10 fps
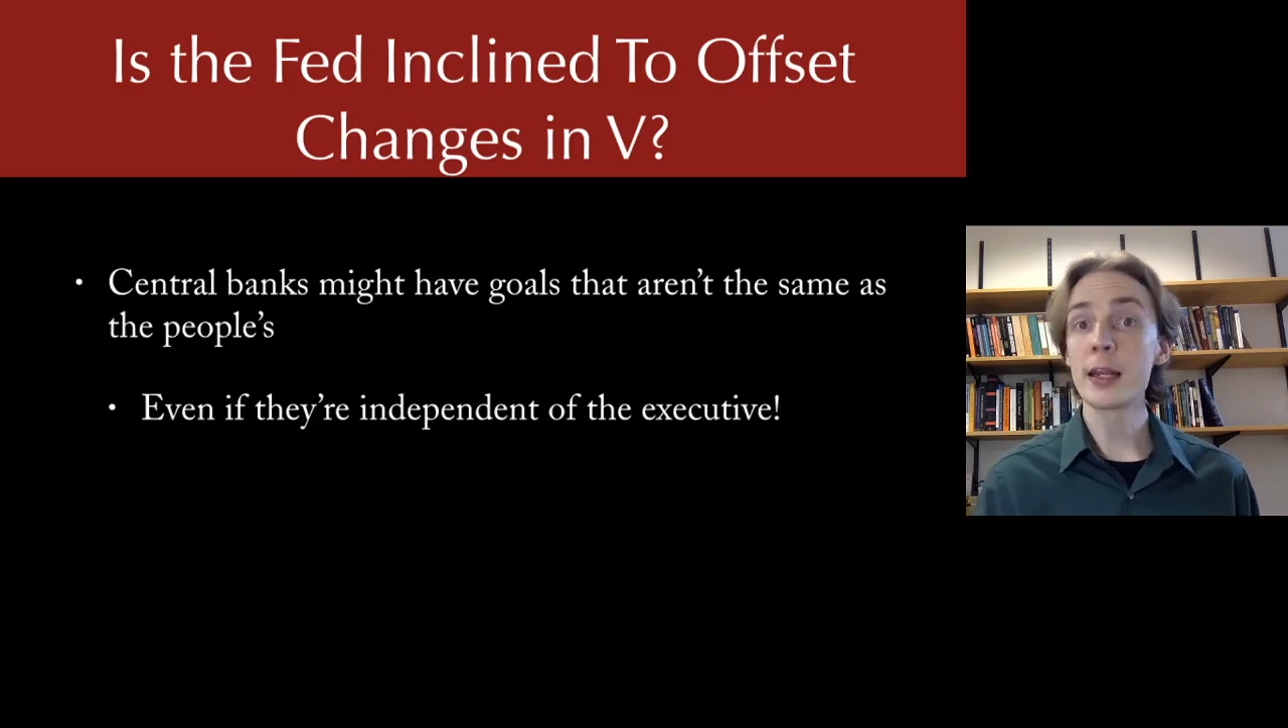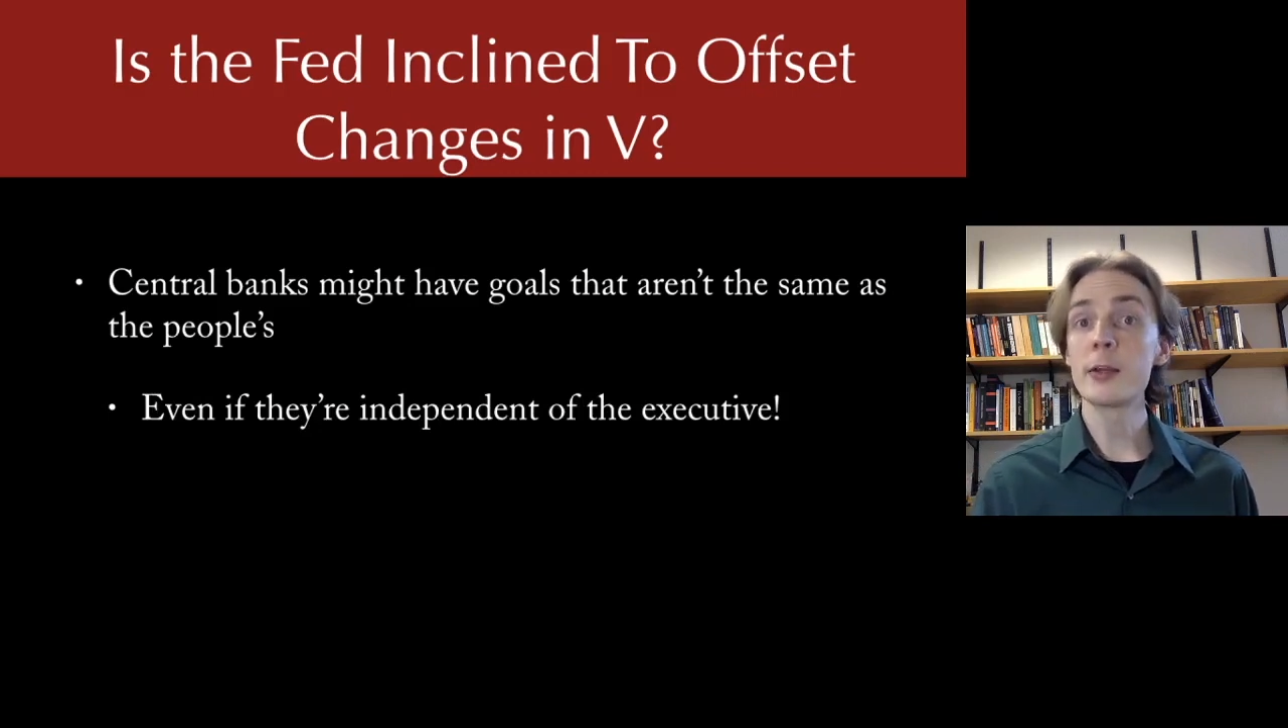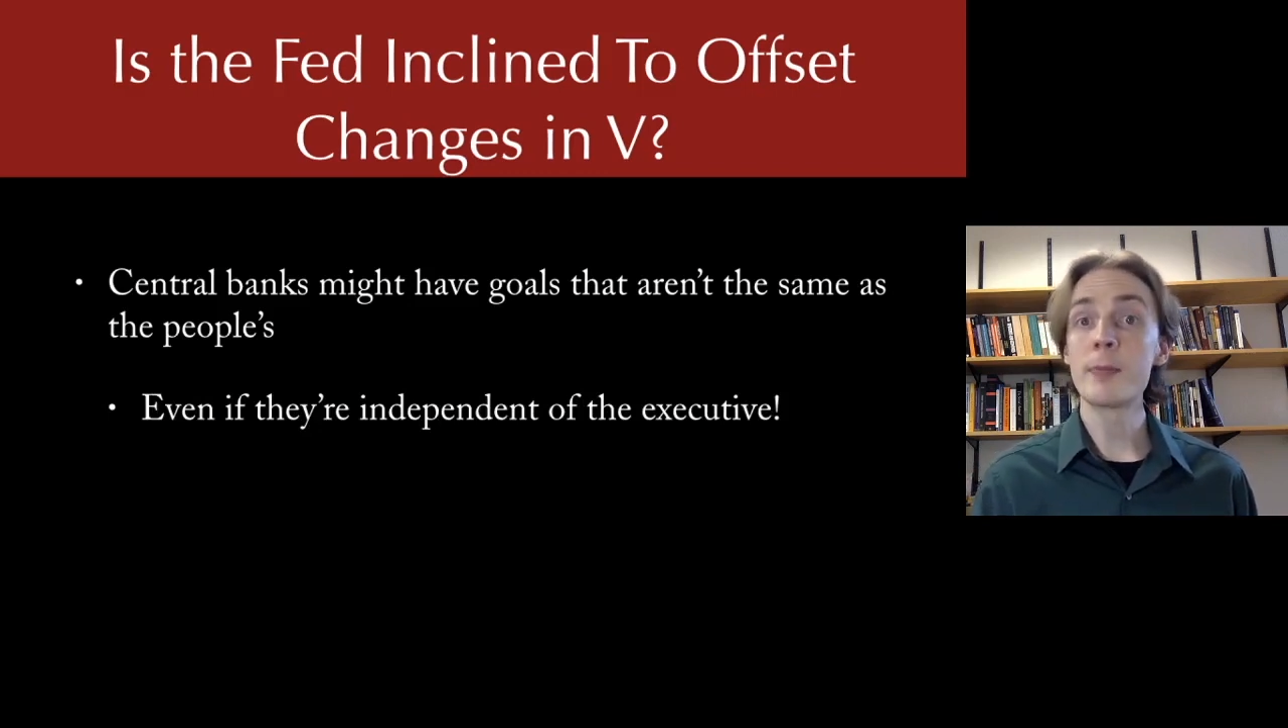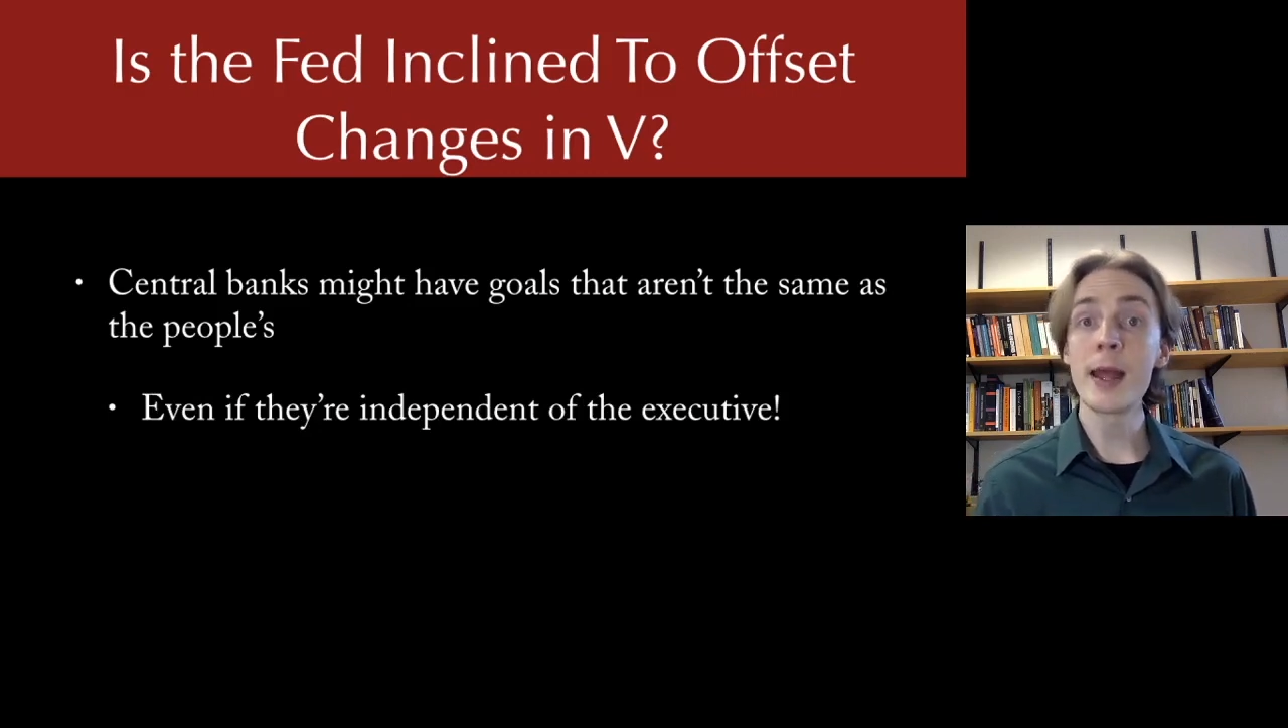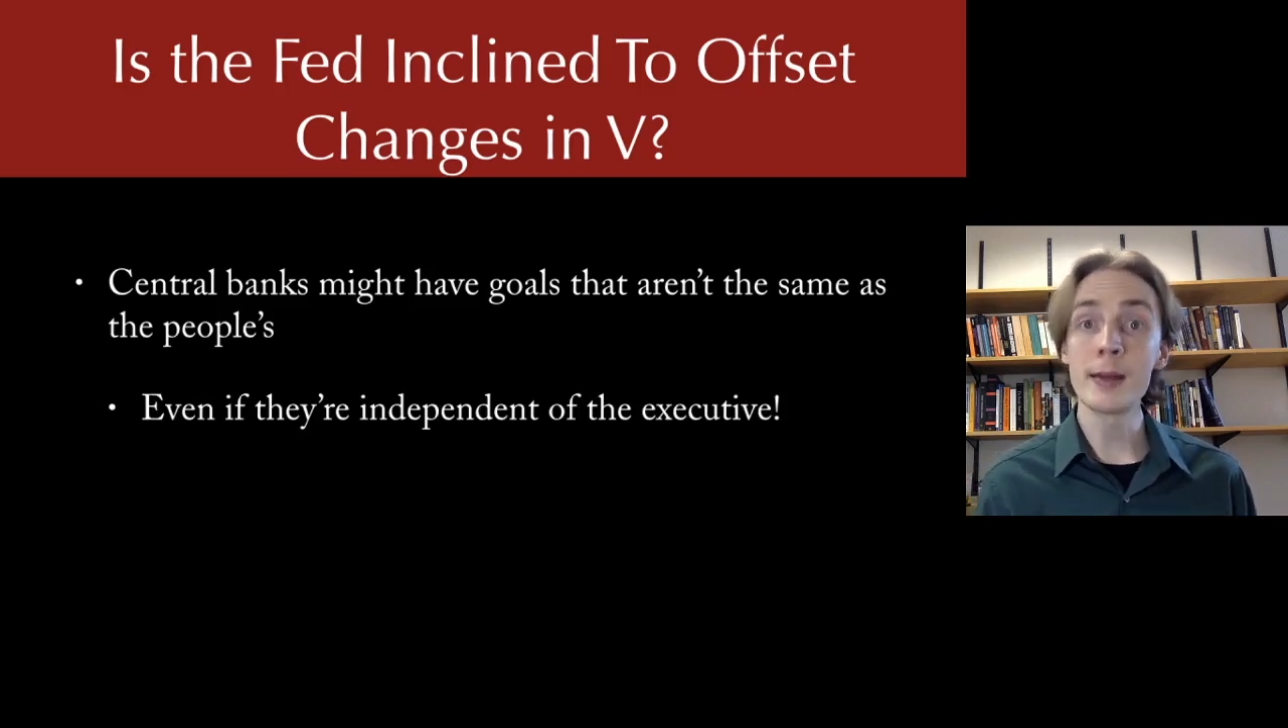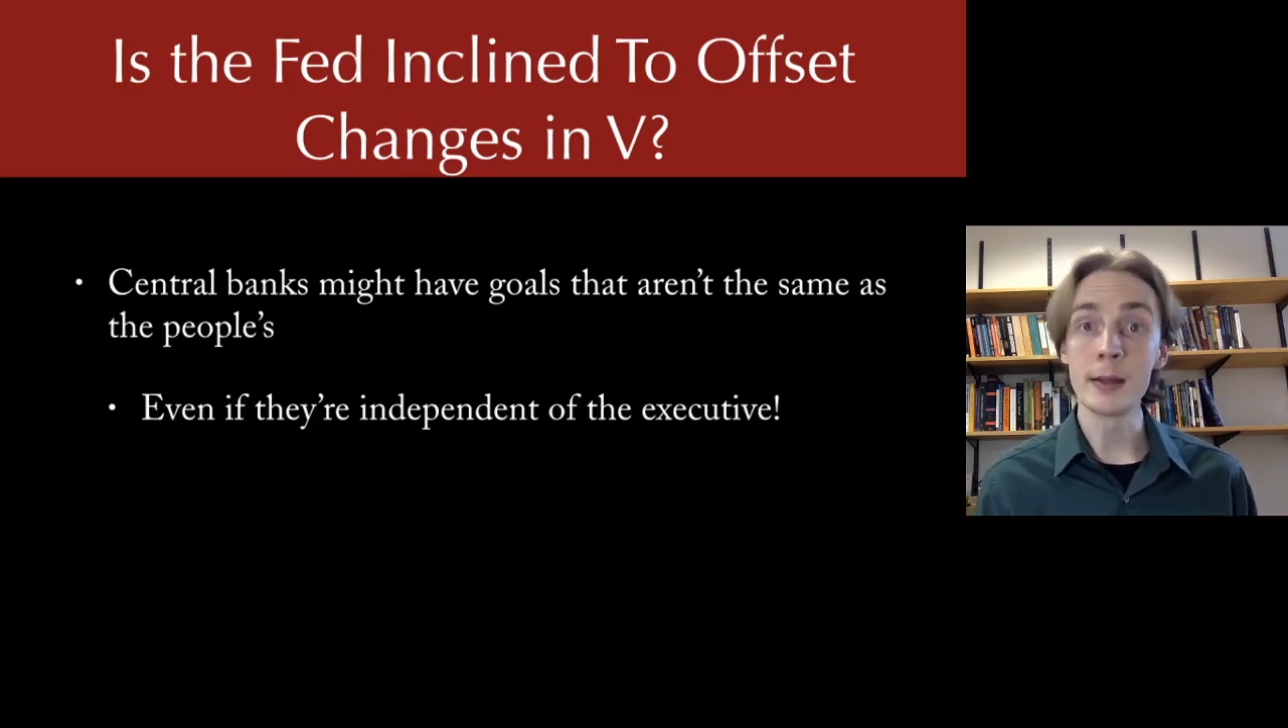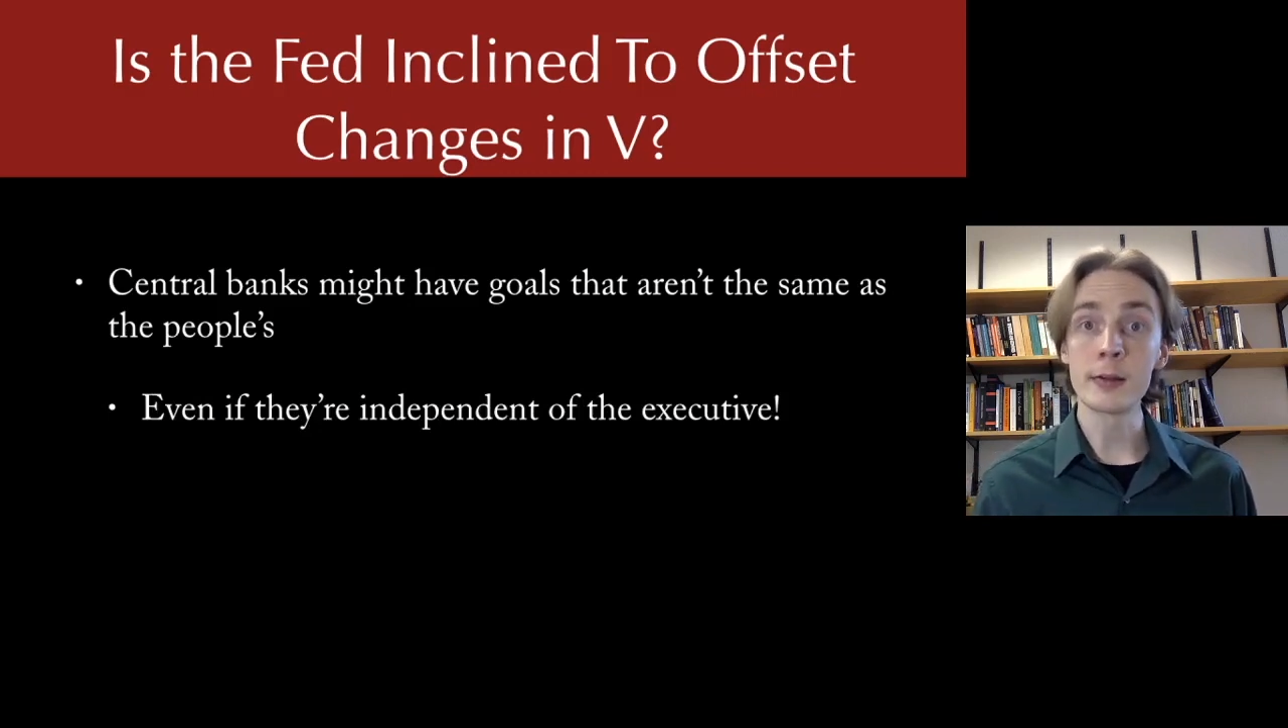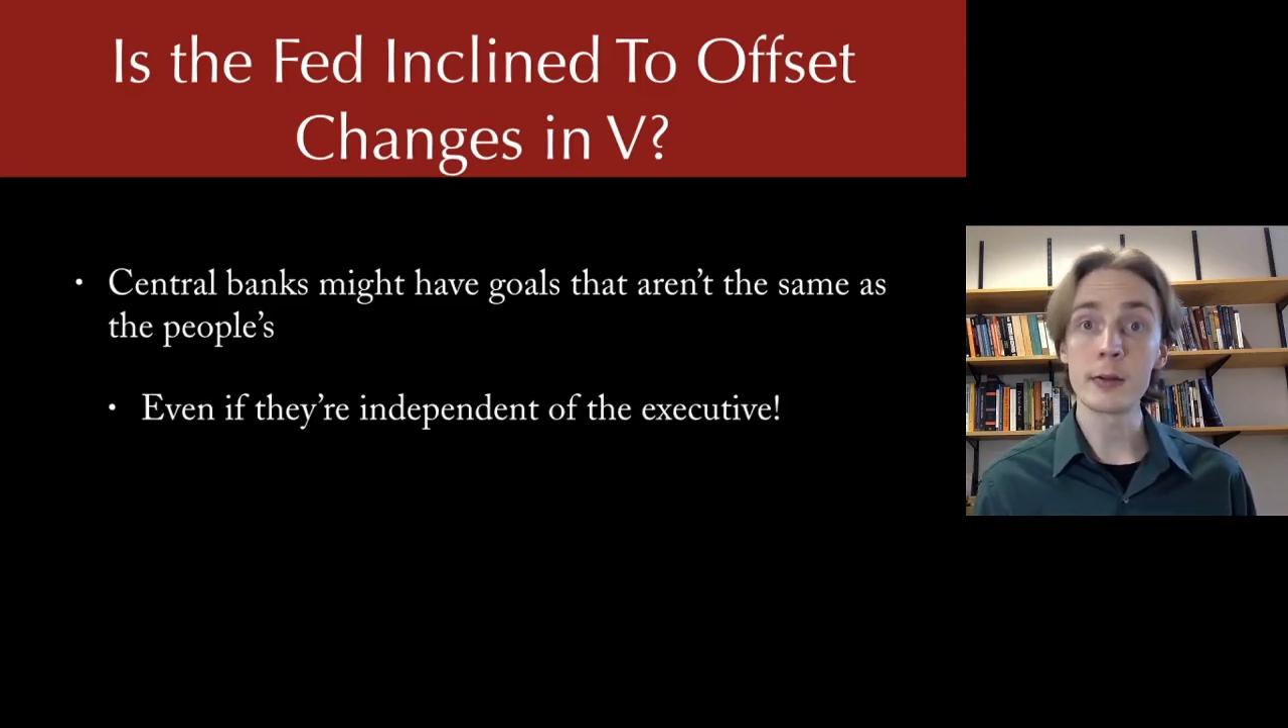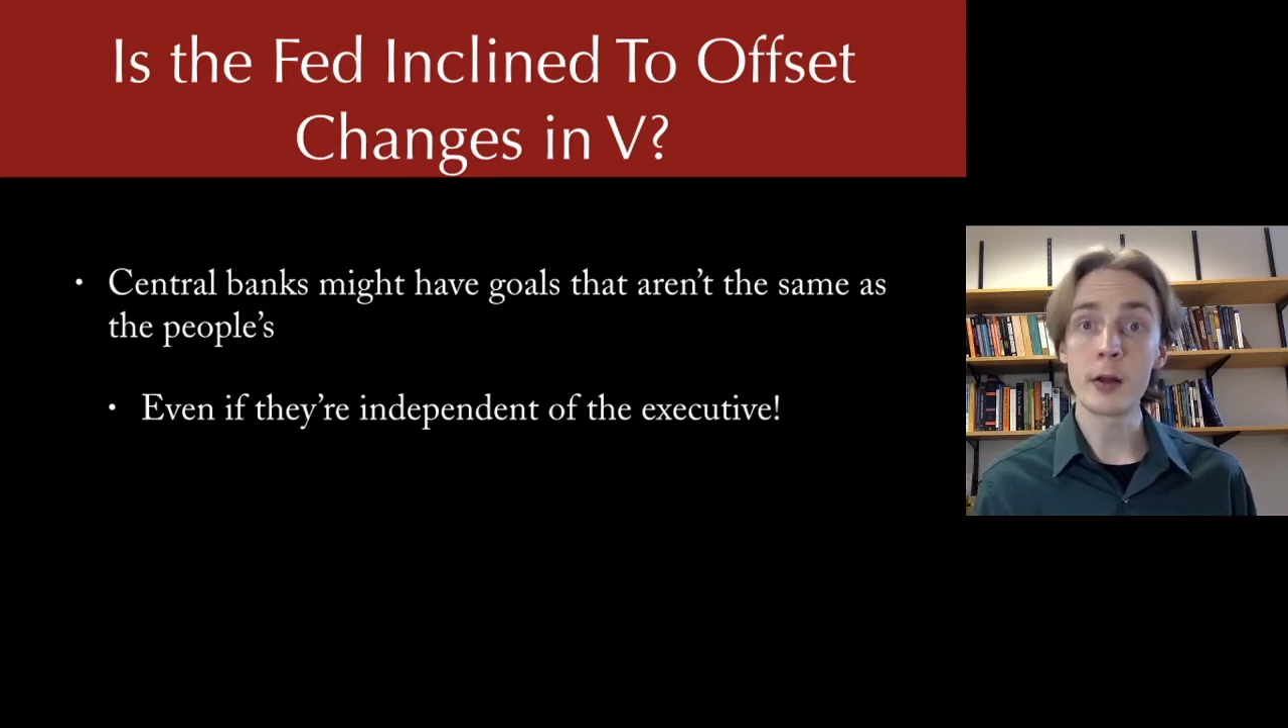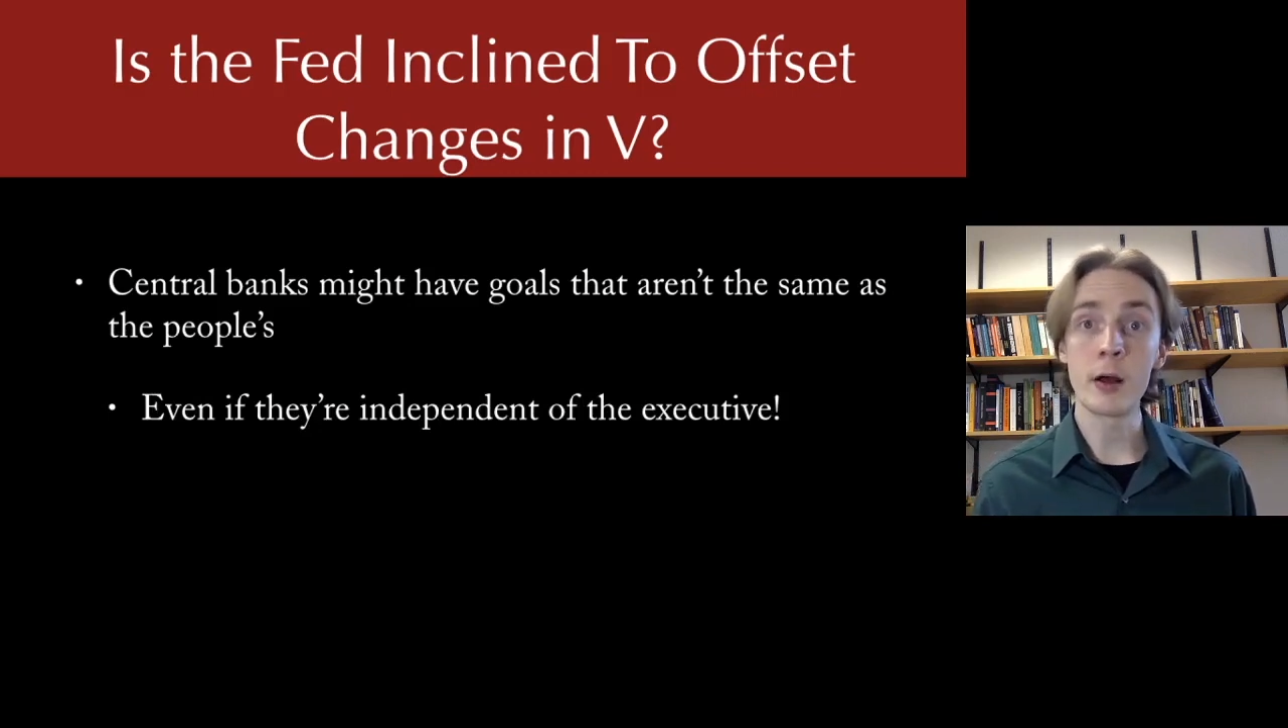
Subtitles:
independent